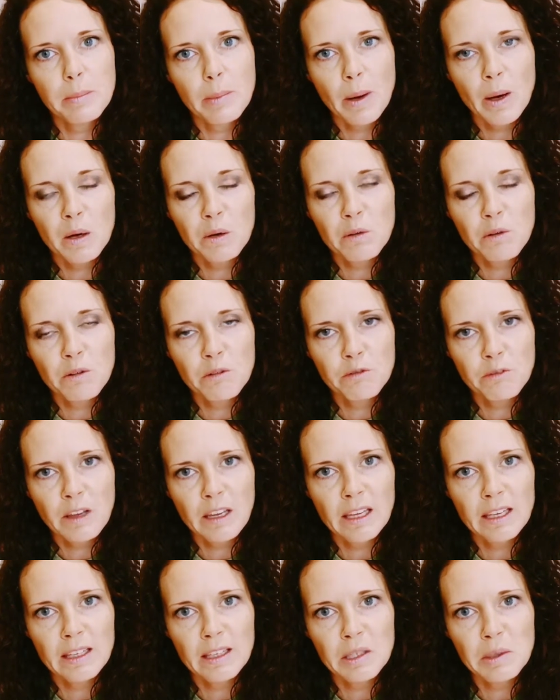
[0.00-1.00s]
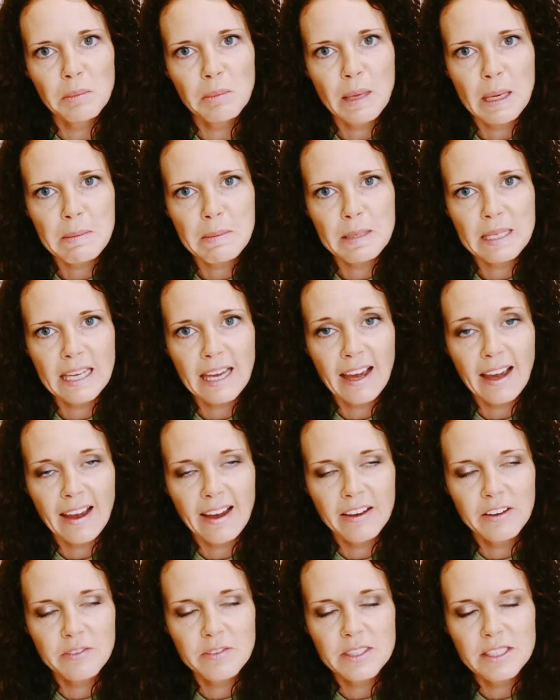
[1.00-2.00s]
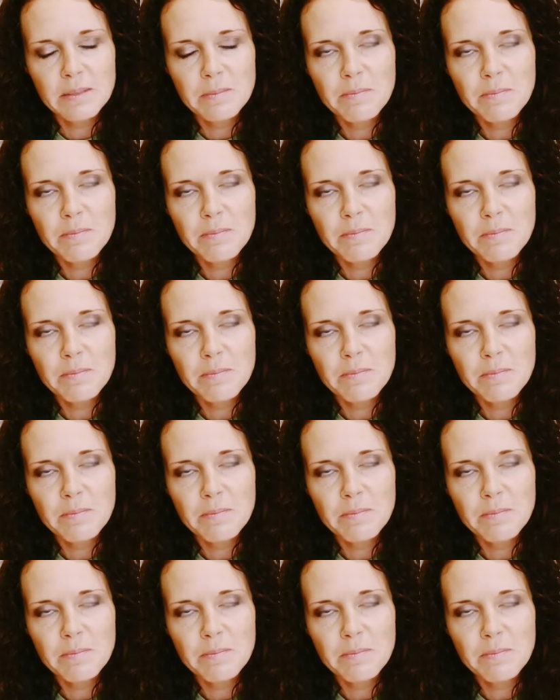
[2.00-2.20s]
bottle fed baby calves.